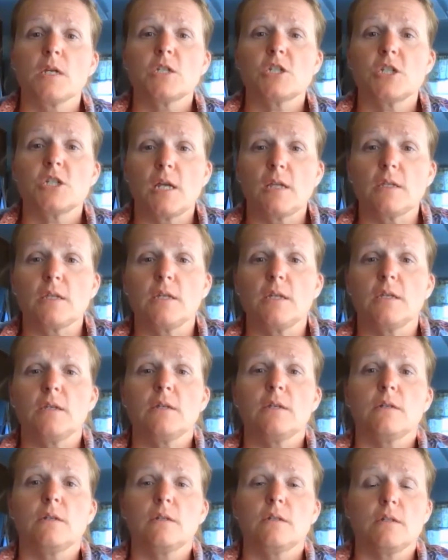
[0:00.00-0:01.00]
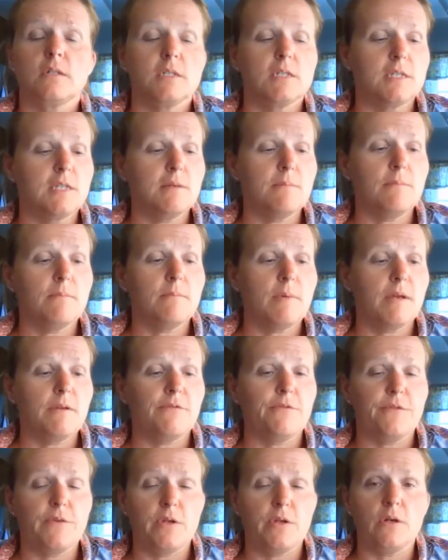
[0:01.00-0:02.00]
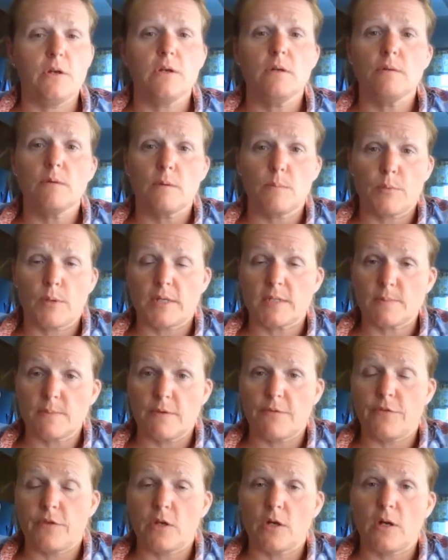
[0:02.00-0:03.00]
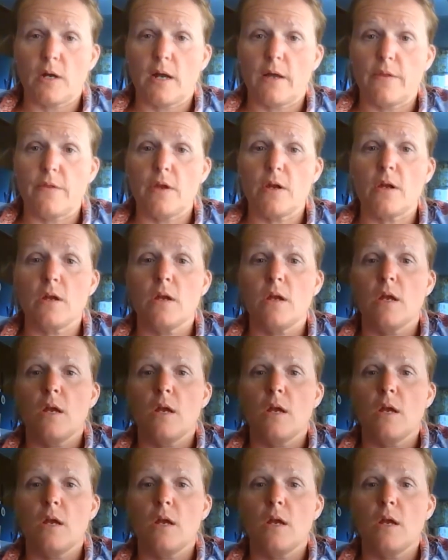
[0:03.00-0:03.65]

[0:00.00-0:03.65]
gently dip my finger or press my finger on there,